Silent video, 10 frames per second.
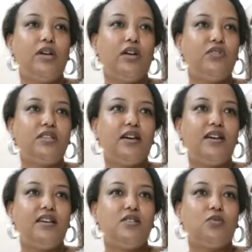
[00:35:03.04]

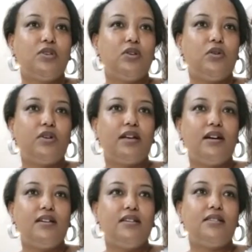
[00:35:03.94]
advertised, we
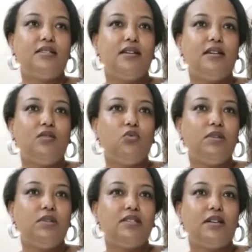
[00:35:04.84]
organized, and women
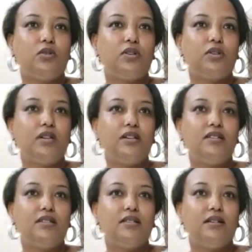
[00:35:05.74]
start
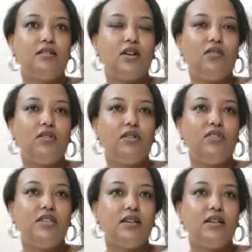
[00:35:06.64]
organizing their travel
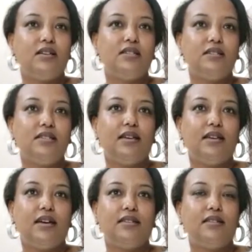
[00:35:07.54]
visas, this,
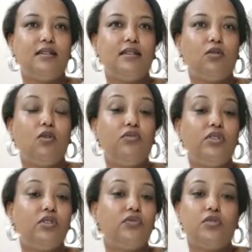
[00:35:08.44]
that, and then COVID,
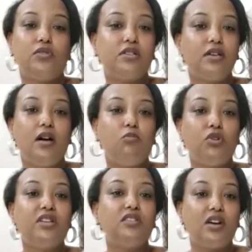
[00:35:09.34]
of course, more
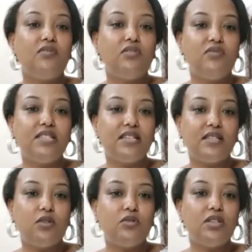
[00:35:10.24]
than travel visas
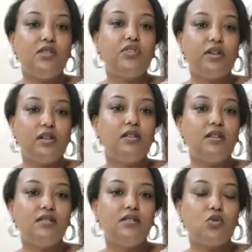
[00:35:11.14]
now, the difficult
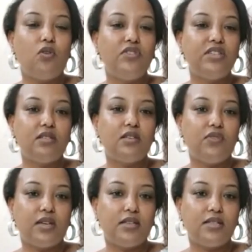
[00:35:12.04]
things is COVID
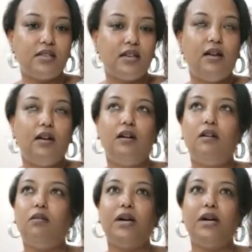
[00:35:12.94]
certificates. Mm-hmm.
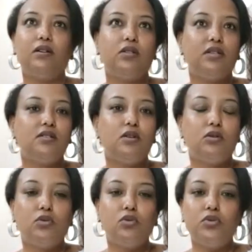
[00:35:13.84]
Oh my goodness, the
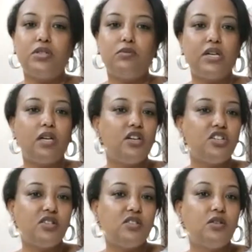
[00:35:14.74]
rules, the
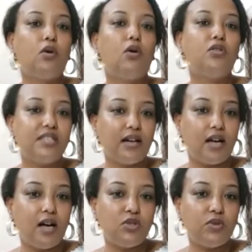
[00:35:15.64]
regulations, the cost that
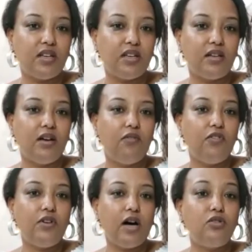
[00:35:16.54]
comes with it.
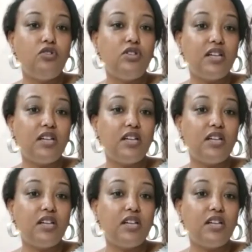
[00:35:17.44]
$100